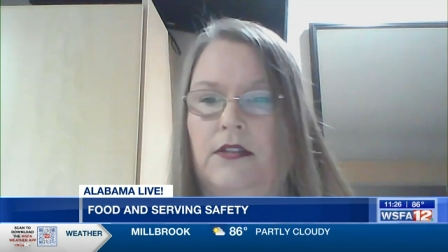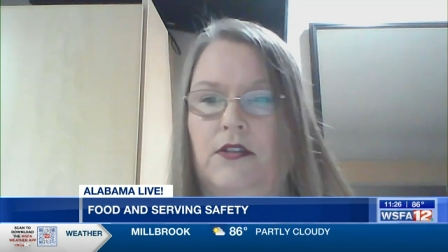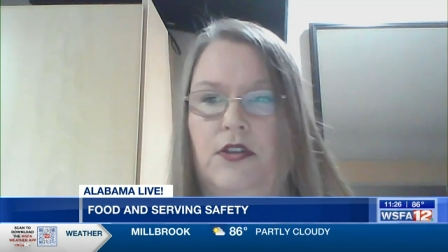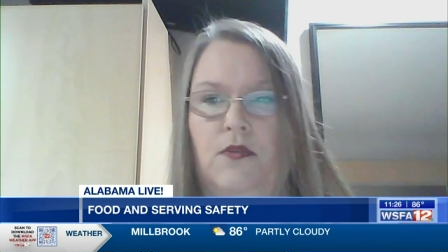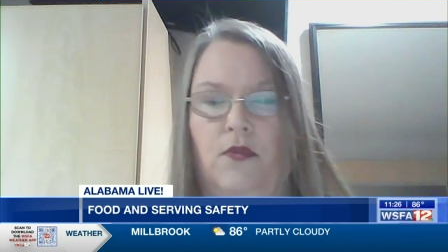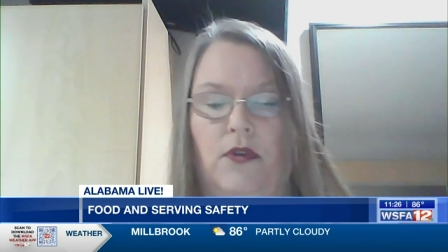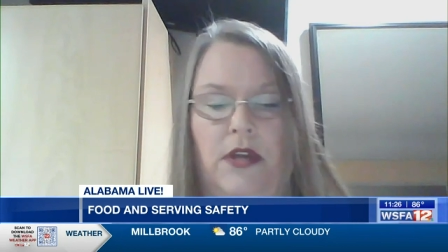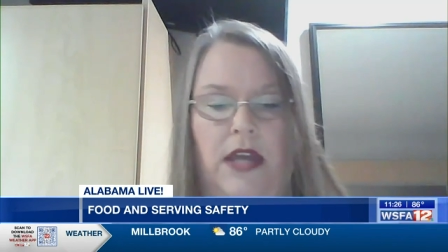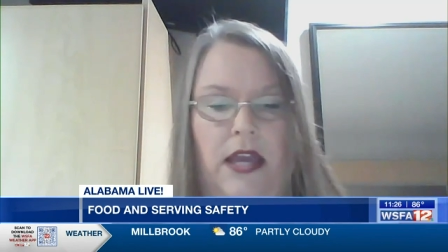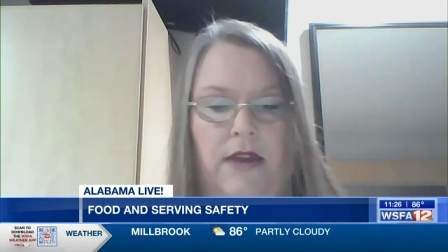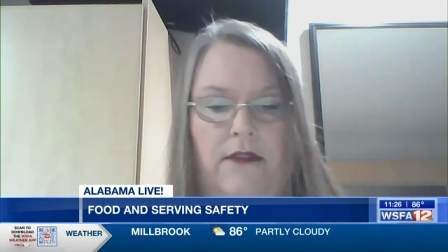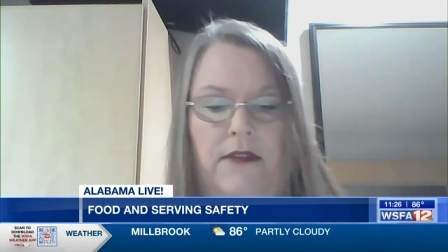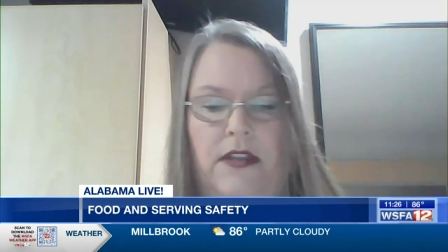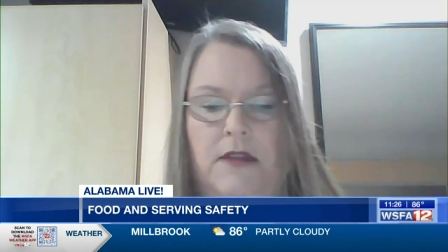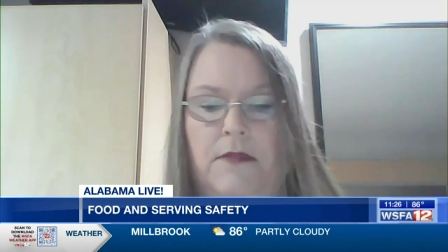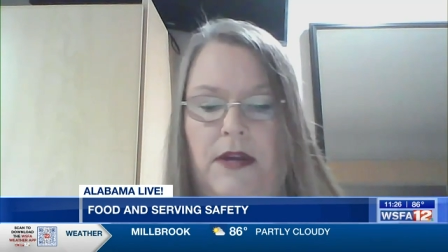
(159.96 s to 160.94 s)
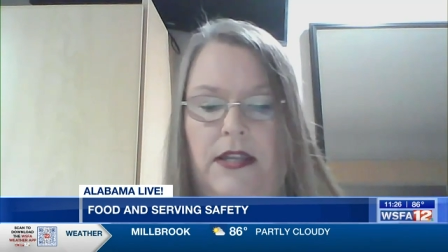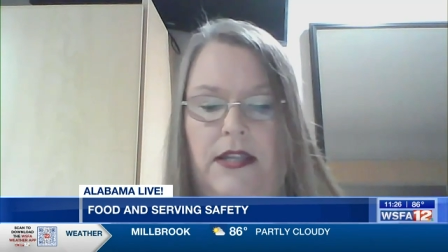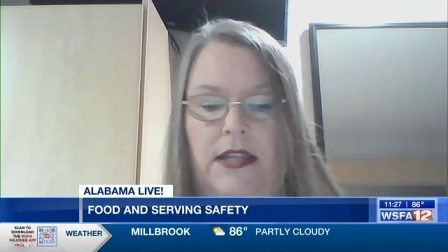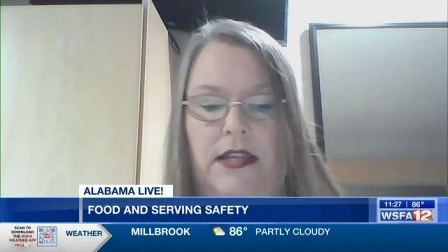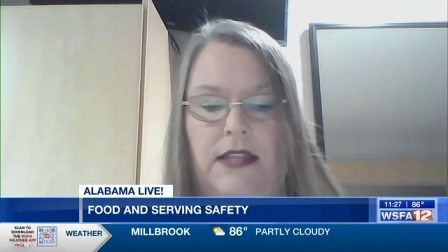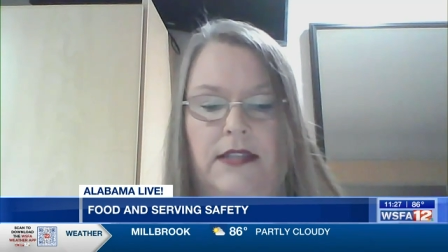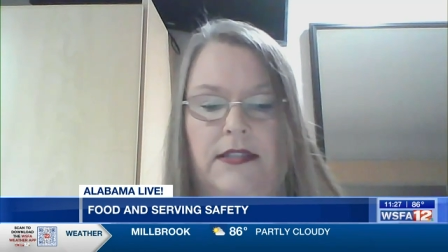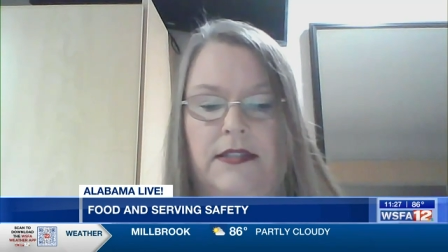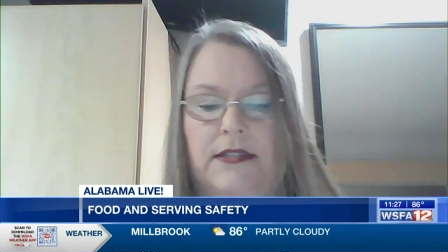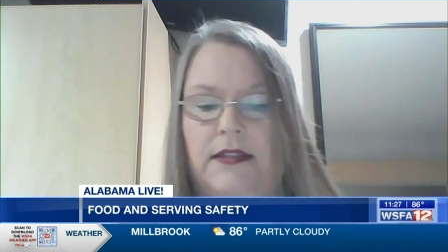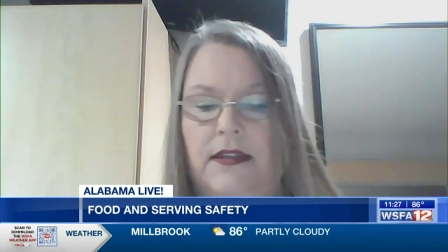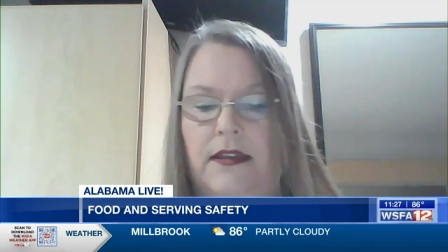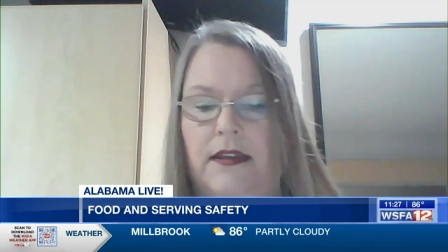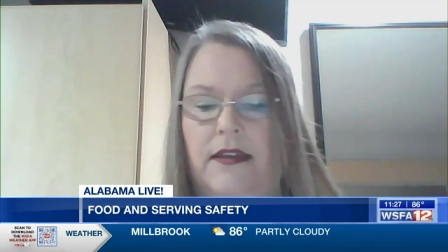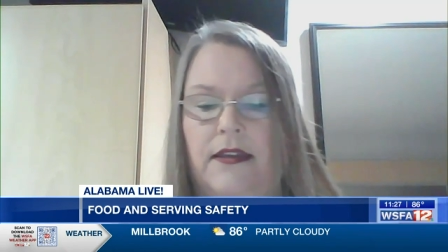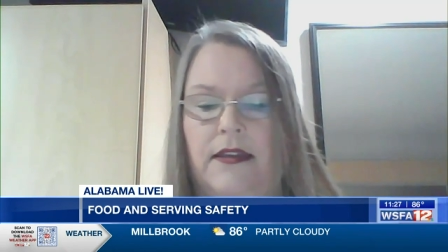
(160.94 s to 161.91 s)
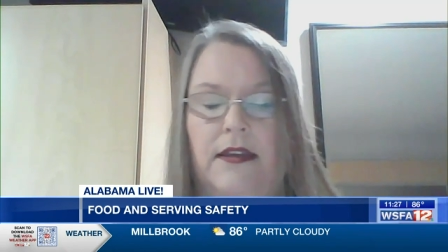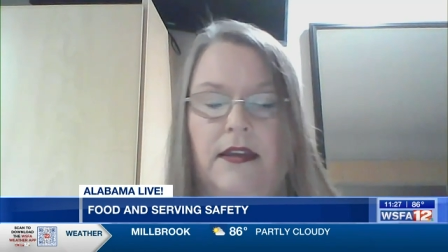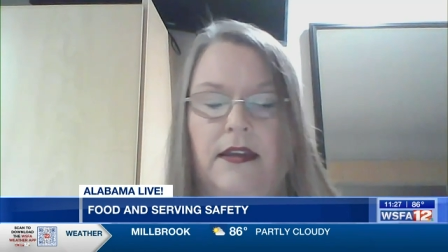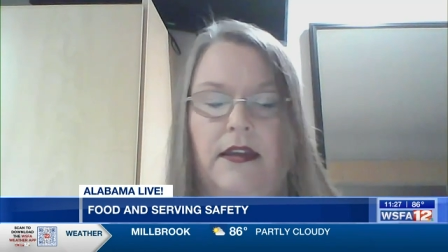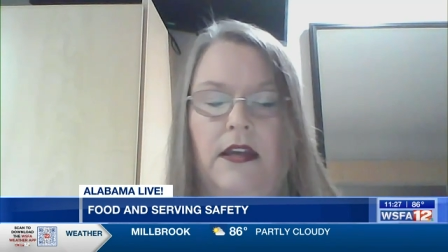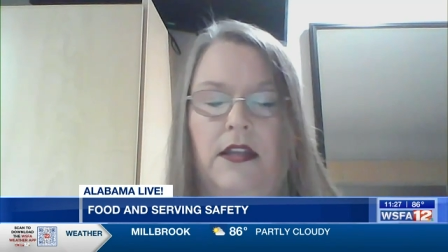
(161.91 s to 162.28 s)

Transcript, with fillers: so you won't have anybody getting sick.